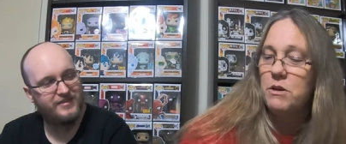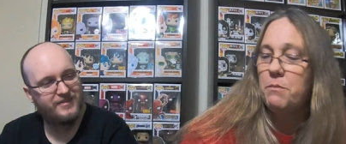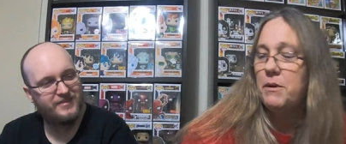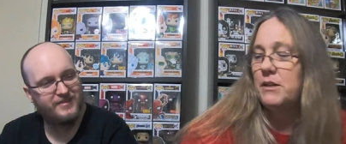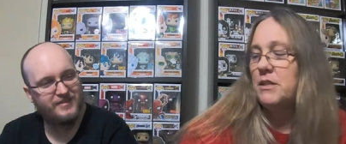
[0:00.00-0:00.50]
Speaker 1: would
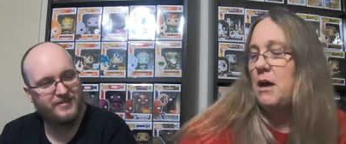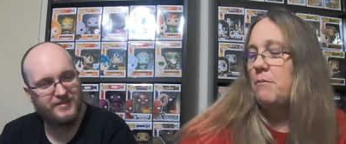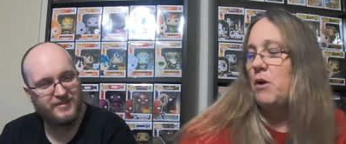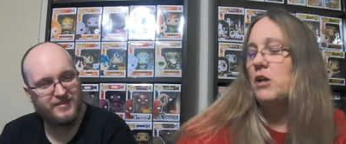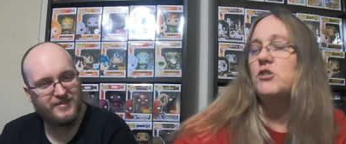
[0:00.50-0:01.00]
have picked that
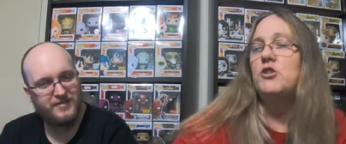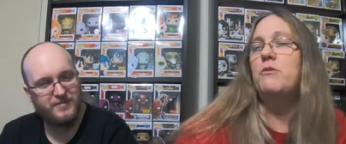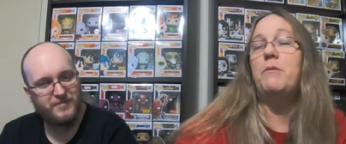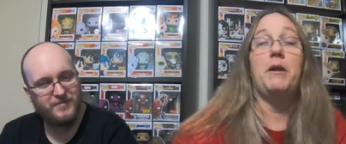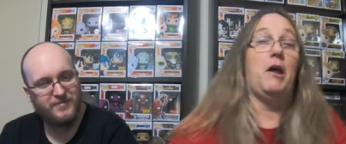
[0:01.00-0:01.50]
box, you
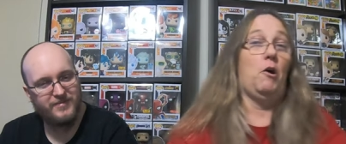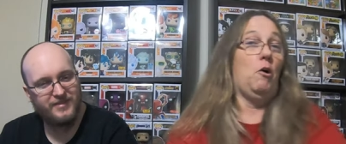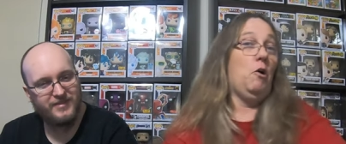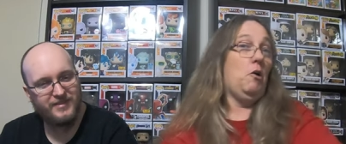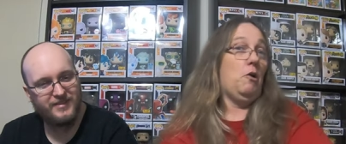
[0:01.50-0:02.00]
would have been like,
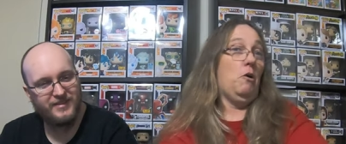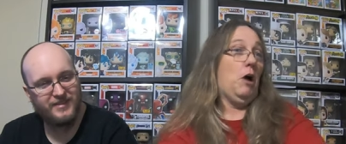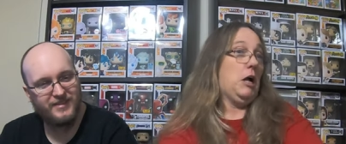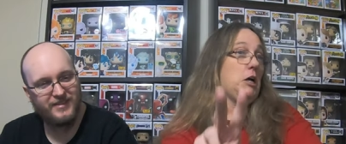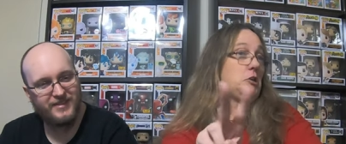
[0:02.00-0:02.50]
oh, no,
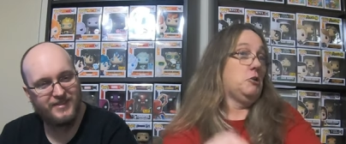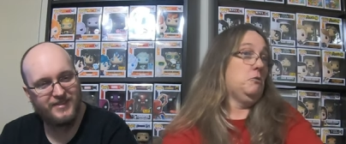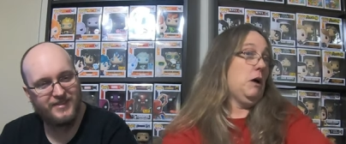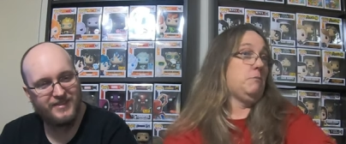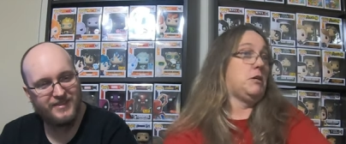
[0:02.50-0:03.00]
I got
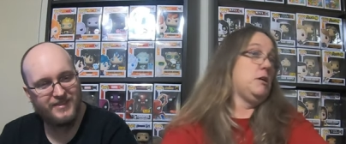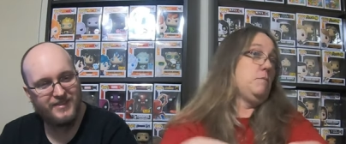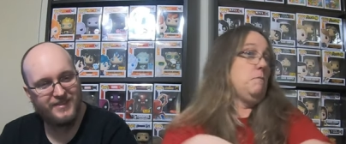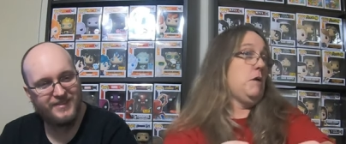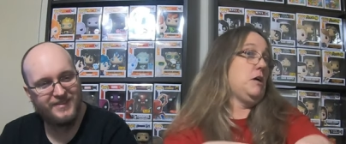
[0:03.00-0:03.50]
two. I'm
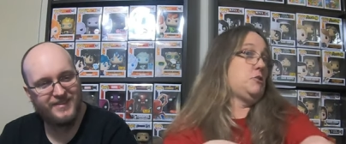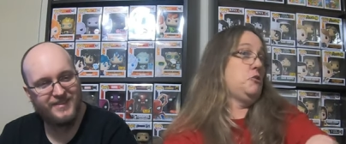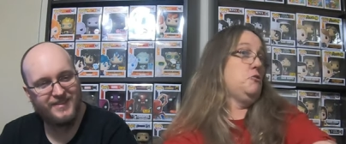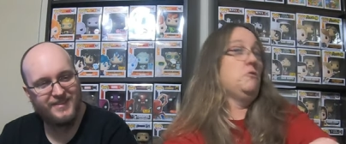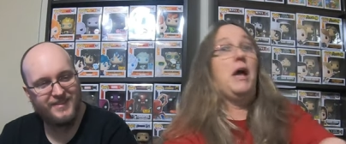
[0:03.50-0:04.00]
keeping my
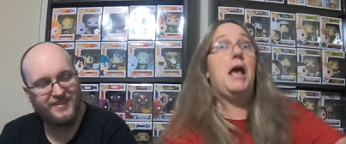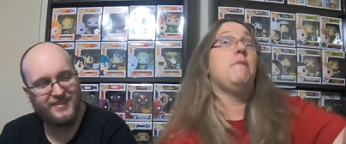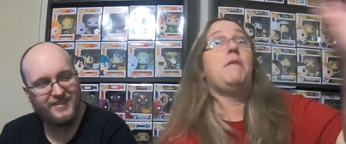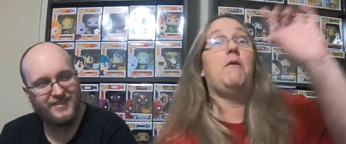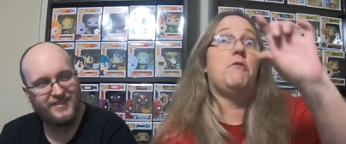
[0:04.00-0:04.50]
two
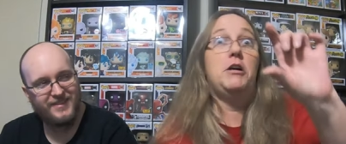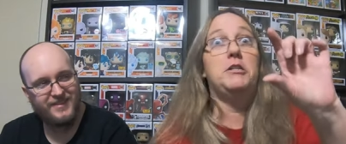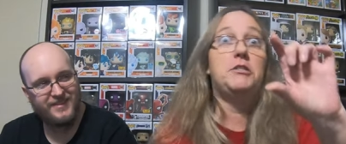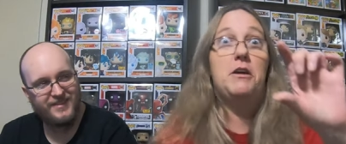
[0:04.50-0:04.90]
and my one in